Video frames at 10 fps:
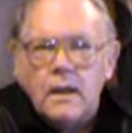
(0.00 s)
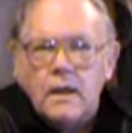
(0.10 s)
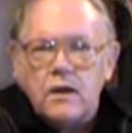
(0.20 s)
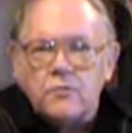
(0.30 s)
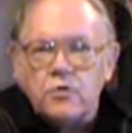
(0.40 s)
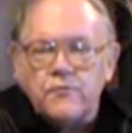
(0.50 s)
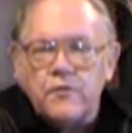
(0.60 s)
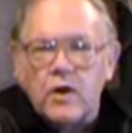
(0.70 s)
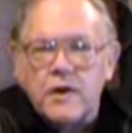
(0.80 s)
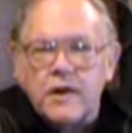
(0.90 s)
It was
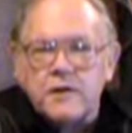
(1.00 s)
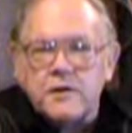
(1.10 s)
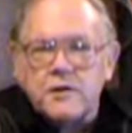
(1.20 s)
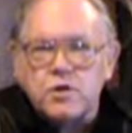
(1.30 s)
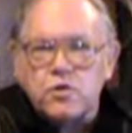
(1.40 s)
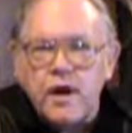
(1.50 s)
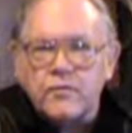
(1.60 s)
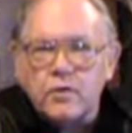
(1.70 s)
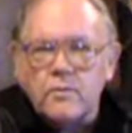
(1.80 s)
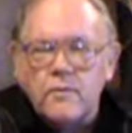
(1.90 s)
fairly easy to
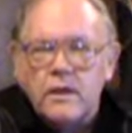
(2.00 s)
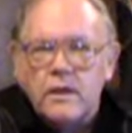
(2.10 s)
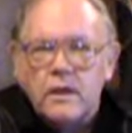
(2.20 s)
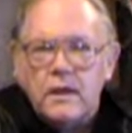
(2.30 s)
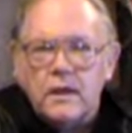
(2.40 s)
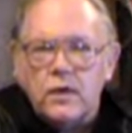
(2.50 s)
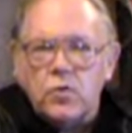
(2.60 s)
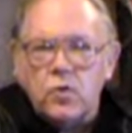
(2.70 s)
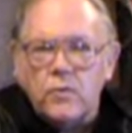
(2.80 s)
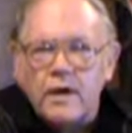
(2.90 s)
travel in
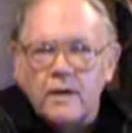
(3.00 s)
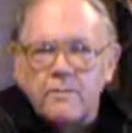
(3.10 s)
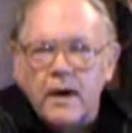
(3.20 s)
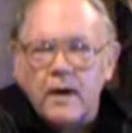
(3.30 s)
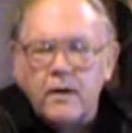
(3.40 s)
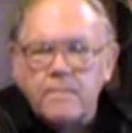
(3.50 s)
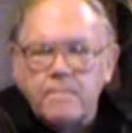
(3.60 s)
the Roman Empire.